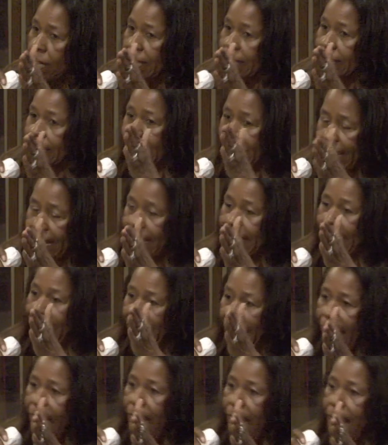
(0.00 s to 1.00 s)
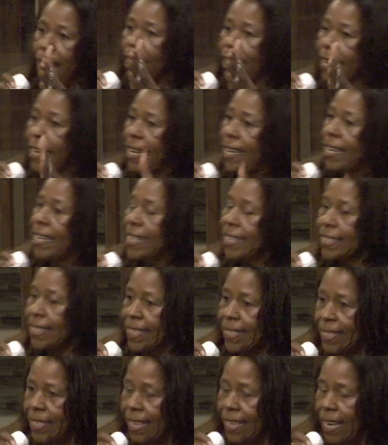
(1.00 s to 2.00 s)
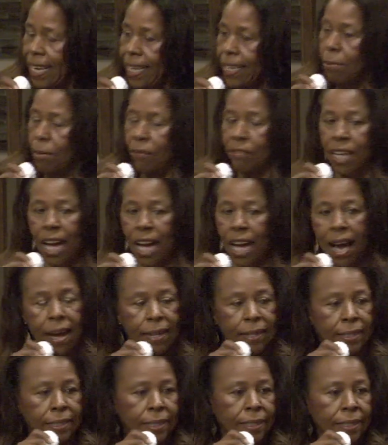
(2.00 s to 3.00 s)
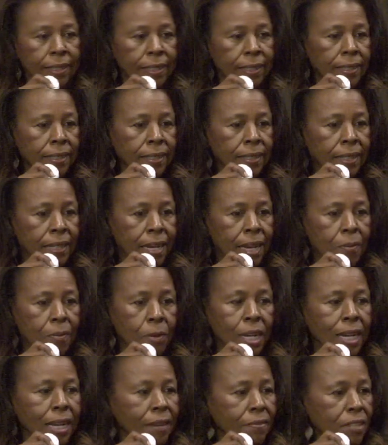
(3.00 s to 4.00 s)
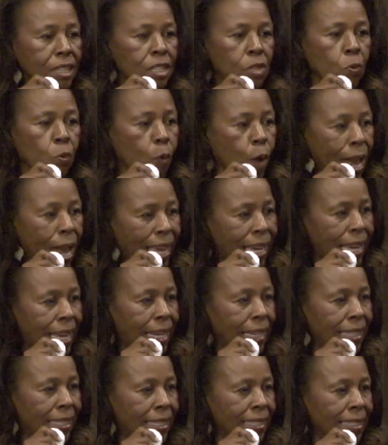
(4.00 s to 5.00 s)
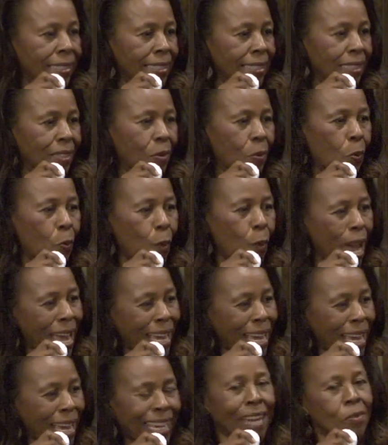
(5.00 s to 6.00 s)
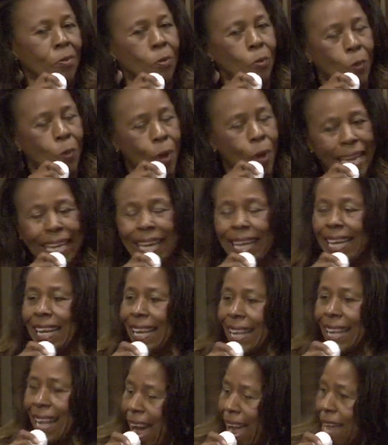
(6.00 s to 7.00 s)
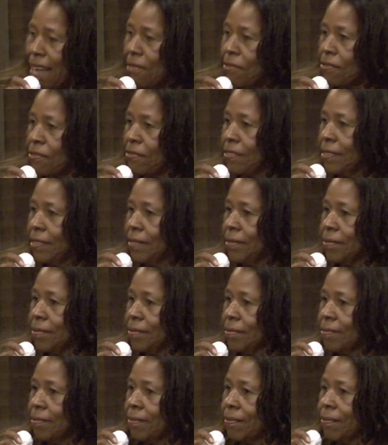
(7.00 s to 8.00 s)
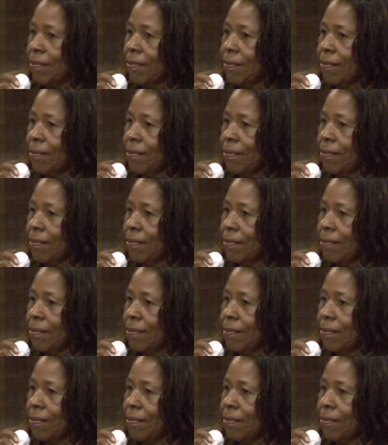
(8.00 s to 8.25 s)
You're the only key they have to getting into the kingdom of God. And we live this wicked, wicked, wicked life.